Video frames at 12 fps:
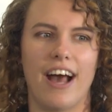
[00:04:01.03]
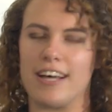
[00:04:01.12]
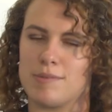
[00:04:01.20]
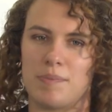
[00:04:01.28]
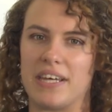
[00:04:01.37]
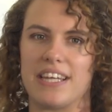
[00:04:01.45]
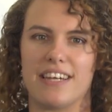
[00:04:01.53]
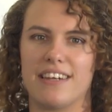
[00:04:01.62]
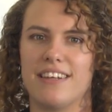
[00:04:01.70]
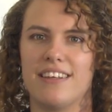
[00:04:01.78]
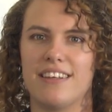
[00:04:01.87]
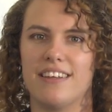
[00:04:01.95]
has
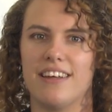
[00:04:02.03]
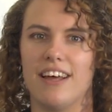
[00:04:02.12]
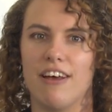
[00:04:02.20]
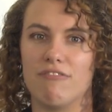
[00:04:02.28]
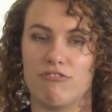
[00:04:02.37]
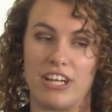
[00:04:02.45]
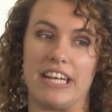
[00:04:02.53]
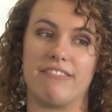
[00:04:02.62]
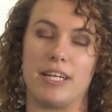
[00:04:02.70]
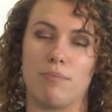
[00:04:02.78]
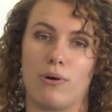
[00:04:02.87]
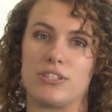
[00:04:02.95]
been really,
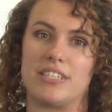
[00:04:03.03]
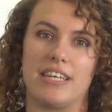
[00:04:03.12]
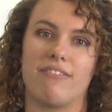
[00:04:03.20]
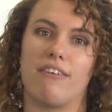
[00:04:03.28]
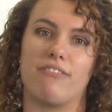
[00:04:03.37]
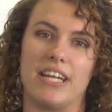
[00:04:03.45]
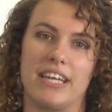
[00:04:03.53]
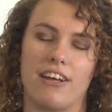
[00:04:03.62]
really positive and really